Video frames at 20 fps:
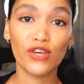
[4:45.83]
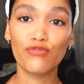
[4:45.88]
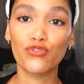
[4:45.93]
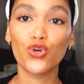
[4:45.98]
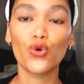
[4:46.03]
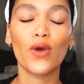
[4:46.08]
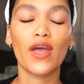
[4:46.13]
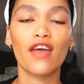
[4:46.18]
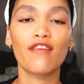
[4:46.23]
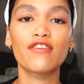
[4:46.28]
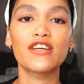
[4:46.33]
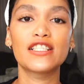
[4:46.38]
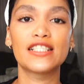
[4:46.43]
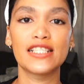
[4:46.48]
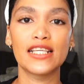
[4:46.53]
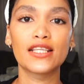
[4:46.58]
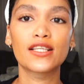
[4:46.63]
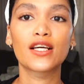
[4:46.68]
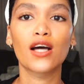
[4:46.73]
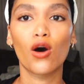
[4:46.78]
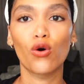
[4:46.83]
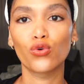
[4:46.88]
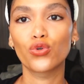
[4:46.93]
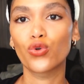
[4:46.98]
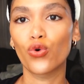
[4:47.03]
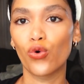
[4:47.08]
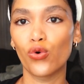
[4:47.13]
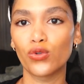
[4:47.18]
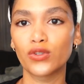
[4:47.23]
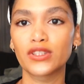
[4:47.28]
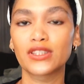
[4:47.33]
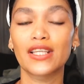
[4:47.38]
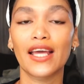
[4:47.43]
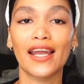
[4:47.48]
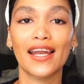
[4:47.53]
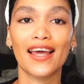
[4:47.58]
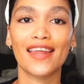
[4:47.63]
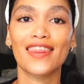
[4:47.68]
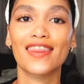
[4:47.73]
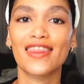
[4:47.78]
you ever did cold calls,
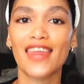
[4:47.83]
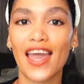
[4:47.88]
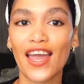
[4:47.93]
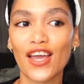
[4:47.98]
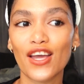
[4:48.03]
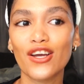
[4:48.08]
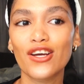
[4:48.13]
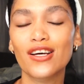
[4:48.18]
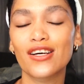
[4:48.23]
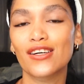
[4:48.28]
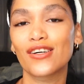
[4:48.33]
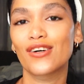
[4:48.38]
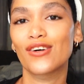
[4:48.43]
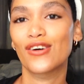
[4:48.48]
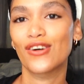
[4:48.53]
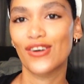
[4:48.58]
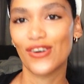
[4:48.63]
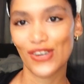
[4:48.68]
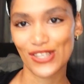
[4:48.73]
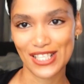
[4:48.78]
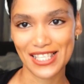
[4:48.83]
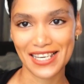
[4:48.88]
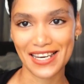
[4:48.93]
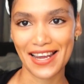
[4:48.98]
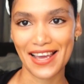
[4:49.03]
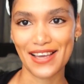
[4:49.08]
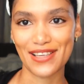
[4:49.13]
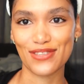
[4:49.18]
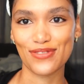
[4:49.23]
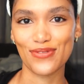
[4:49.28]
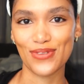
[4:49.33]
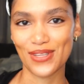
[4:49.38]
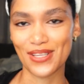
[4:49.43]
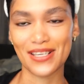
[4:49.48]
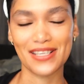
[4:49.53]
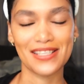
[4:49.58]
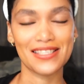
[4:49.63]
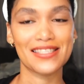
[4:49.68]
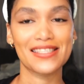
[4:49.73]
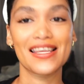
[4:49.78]
and I thank Auntie Naz for
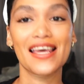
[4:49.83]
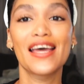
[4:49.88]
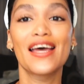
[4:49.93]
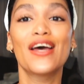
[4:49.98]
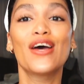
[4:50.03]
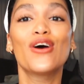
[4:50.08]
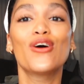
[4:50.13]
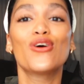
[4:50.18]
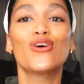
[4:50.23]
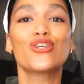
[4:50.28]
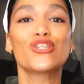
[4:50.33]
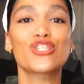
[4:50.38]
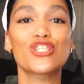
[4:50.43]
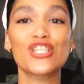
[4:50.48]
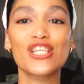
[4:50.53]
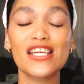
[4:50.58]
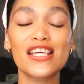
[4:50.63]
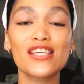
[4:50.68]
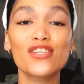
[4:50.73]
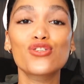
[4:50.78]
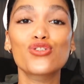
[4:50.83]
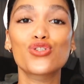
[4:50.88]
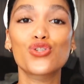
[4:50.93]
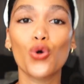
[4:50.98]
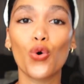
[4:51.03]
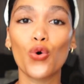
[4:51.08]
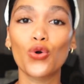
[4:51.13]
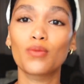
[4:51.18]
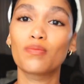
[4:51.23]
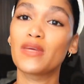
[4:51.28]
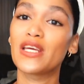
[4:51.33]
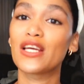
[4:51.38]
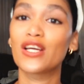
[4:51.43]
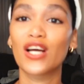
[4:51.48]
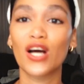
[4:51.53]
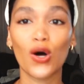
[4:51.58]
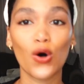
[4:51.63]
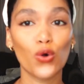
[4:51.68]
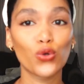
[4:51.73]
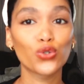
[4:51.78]
this. She's taught me
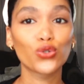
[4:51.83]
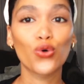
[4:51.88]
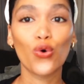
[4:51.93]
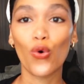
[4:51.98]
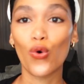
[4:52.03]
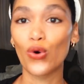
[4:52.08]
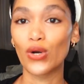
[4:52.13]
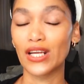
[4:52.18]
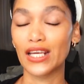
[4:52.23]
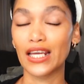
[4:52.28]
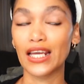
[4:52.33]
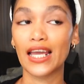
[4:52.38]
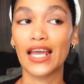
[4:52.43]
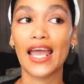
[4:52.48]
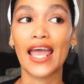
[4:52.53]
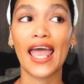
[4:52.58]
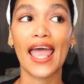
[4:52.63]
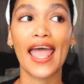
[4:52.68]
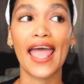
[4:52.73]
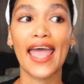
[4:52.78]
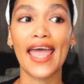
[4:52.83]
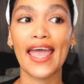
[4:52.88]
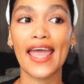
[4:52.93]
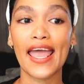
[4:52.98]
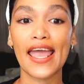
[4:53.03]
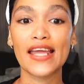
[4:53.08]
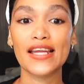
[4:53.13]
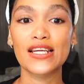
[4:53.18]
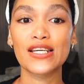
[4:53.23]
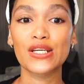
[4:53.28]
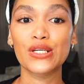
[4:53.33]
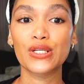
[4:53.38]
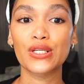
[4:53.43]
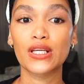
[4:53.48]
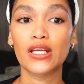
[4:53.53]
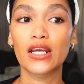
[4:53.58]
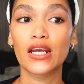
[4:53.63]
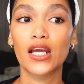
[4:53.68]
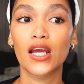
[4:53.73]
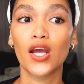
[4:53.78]
cold calling. And
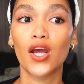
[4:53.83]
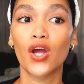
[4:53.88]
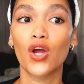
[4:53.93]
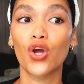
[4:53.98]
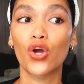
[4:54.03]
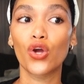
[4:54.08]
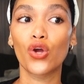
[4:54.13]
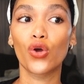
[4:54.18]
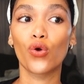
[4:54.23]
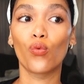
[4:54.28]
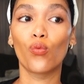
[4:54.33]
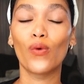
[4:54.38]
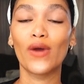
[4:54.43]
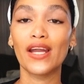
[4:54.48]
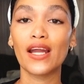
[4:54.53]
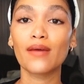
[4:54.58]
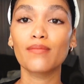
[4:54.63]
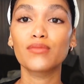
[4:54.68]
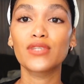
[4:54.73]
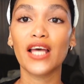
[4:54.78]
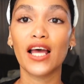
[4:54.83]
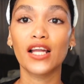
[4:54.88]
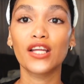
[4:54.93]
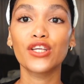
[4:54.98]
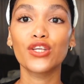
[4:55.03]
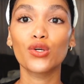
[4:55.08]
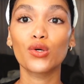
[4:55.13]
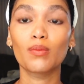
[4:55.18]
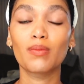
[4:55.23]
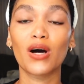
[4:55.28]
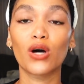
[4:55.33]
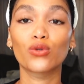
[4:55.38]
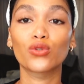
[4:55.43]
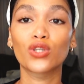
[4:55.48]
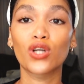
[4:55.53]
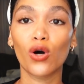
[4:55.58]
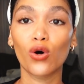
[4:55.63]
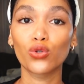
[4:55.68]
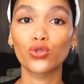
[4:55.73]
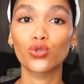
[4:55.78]
when I'm telling you about
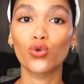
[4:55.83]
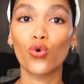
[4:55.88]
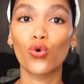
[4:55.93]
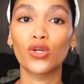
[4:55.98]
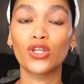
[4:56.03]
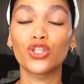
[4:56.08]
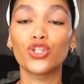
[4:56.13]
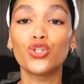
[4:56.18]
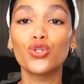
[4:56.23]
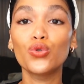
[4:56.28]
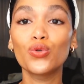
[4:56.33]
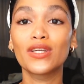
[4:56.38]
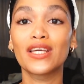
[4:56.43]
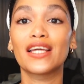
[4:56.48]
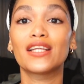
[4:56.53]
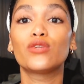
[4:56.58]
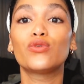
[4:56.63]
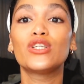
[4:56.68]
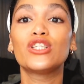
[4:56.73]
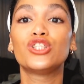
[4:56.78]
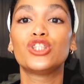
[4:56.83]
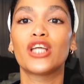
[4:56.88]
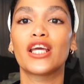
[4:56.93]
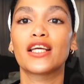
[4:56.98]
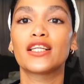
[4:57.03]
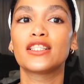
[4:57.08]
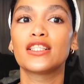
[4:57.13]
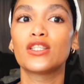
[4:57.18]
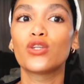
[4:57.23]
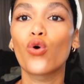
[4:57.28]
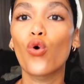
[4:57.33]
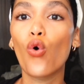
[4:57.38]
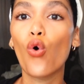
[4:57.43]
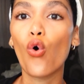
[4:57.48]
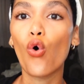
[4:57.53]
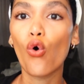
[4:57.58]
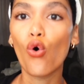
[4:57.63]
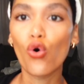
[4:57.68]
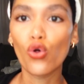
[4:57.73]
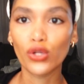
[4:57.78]
cold calling, you get rejected
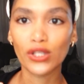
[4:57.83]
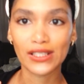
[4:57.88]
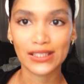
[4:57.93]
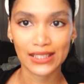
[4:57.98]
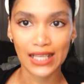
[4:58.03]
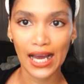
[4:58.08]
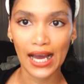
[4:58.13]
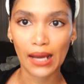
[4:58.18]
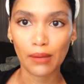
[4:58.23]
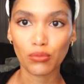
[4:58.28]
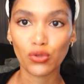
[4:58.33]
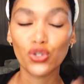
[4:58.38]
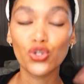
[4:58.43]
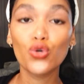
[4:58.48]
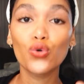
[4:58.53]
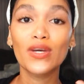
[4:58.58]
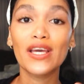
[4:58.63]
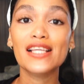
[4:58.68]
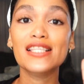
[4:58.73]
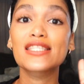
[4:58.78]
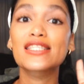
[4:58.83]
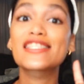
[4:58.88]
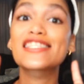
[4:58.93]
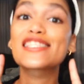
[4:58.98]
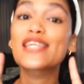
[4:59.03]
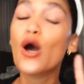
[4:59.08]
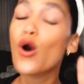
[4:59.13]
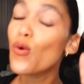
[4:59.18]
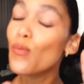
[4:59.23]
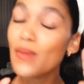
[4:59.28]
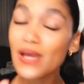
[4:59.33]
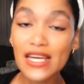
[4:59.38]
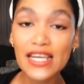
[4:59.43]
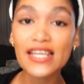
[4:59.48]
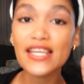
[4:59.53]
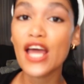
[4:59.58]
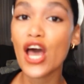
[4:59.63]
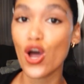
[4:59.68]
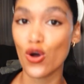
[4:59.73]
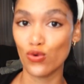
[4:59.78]
all the time. You get so many
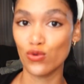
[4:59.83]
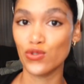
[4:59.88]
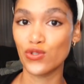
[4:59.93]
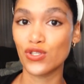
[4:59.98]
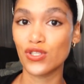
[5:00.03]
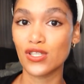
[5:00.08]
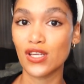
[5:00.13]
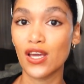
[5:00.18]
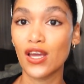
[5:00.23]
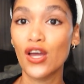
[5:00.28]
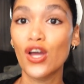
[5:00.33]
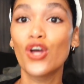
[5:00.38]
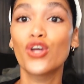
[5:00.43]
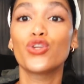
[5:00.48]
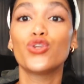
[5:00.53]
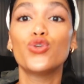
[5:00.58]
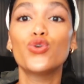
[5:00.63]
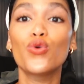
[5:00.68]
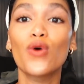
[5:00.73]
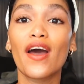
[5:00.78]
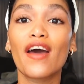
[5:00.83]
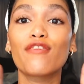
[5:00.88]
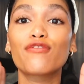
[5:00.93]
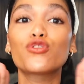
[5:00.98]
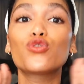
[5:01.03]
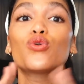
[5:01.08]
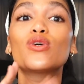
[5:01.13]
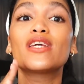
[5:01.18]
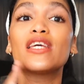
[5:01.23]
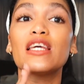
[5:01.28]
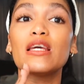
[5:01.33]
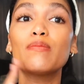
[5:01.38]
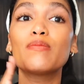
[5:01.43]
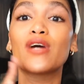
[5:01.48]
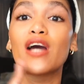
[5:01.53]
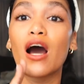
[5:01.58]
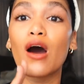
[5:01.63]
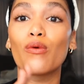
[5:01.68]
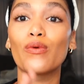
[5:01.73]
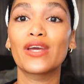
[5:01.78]
no's. You have to keep
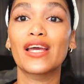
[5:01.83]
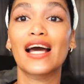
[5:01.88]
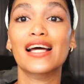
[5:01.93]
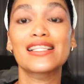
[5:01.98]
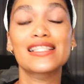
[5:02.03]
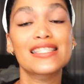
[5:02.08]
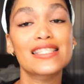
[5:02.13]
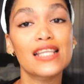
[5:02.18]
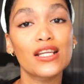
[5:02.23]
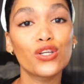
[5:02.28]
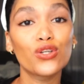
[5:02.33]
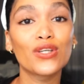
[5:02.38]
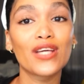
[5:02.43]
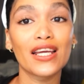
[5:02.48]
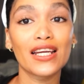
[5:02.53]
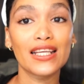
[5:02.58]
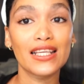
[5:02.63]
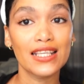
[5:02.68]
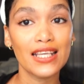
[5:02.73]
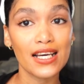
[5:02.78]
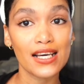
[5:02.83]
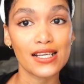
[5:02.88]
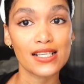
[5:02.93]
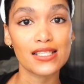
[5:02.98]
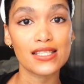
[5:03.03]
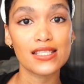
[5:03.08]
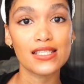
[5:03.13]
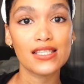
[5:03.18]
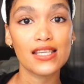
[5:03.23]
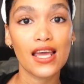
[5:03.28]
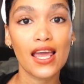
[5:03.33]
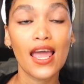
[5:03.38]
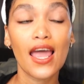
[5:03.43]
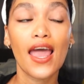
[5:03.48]
going until you get a yes.